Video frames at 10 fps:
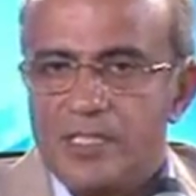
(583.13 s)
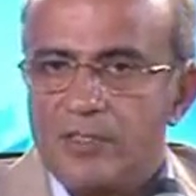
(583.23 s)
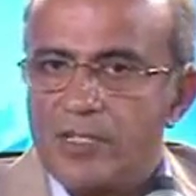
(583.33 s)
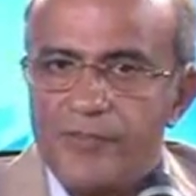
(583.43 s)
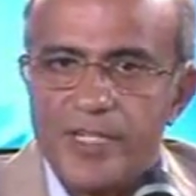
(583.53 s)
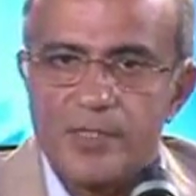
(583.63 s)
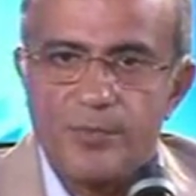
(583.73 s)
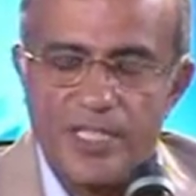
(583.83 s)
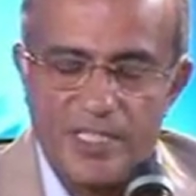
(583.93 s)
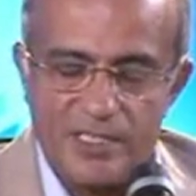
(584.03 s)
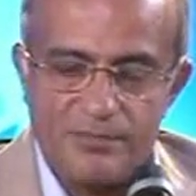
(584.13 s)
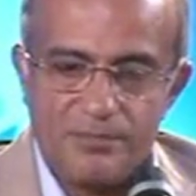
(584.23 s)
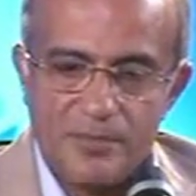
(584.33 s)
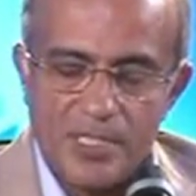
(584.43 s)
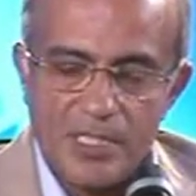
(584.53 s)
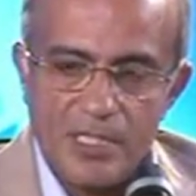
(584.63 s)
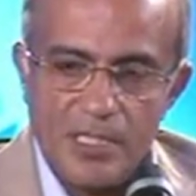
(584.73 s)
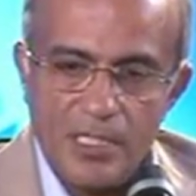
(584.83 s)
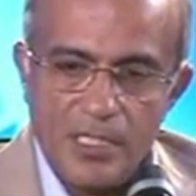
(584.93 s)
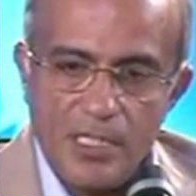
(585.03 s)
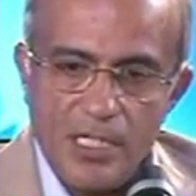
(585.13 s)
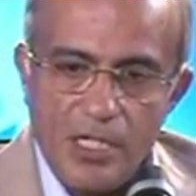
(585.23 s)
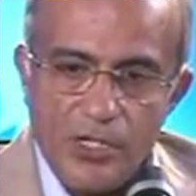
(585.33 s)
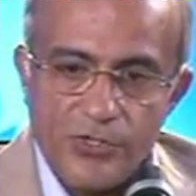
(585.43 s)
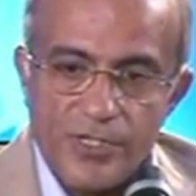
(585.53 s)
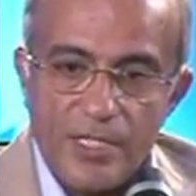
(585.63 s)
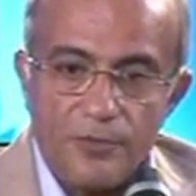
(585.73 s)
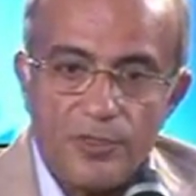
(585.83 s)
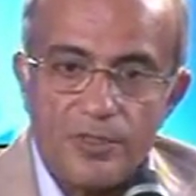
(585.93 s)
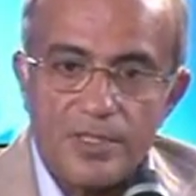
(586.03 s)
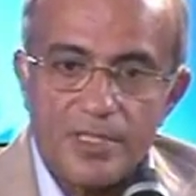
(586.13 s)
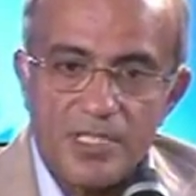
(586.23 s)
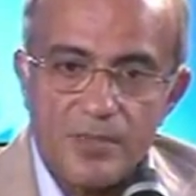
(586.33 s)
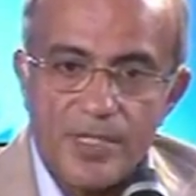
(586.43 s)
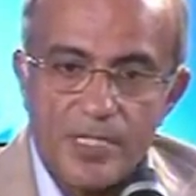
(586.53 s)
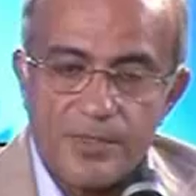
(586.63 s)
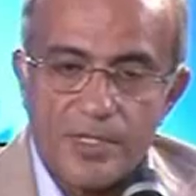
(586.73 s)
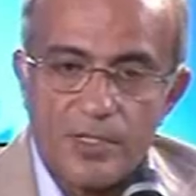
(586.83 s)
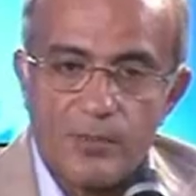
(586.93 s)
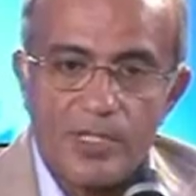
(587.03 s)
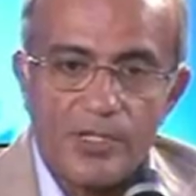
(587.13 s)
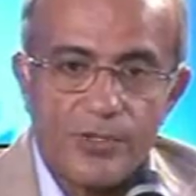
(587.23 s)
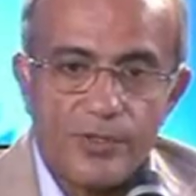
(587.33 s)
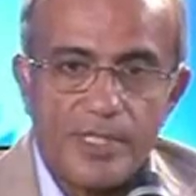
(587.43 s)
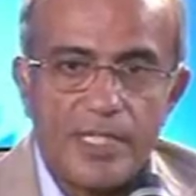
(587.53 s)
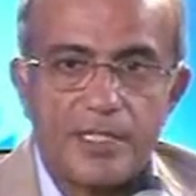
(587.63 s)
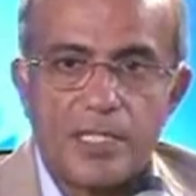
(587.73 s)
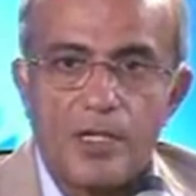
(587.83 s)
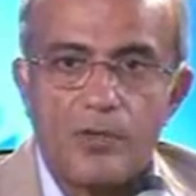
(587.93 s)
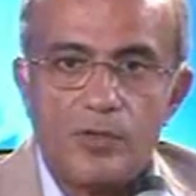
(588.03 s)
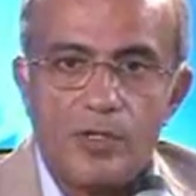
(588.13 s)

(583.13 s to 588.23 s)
it will affect America. So therefore, this becomes a global issue, and that is how